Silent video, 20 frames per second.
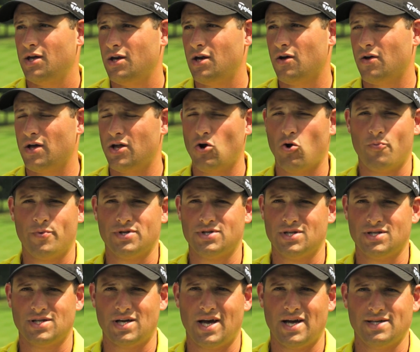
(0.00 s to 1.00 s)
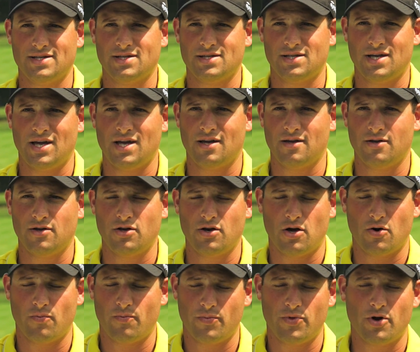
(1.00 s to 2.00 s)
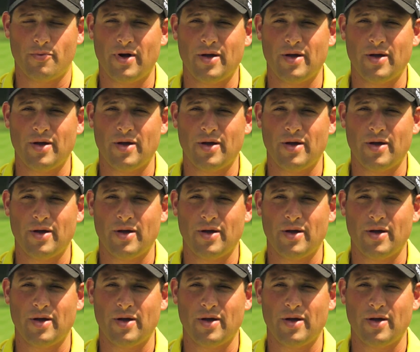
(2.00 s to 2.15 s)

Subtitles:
it opens his eyes to saying, there